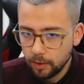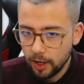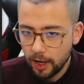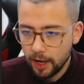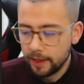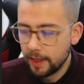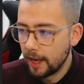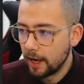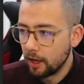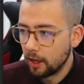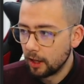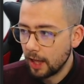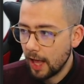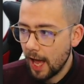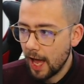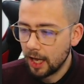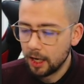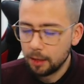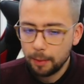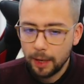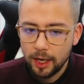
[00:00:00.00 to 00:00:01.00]
and then it'll
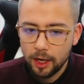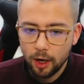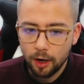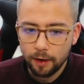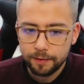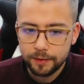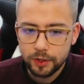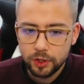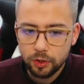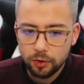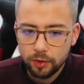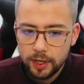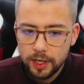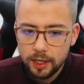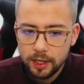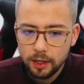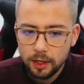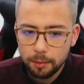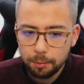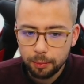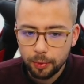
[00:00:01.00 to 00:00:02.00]
animate off
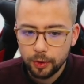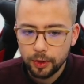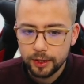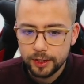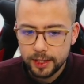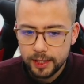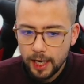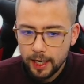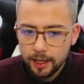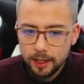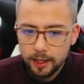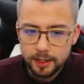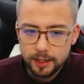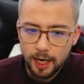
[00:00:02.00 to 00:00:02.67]
screen, but the second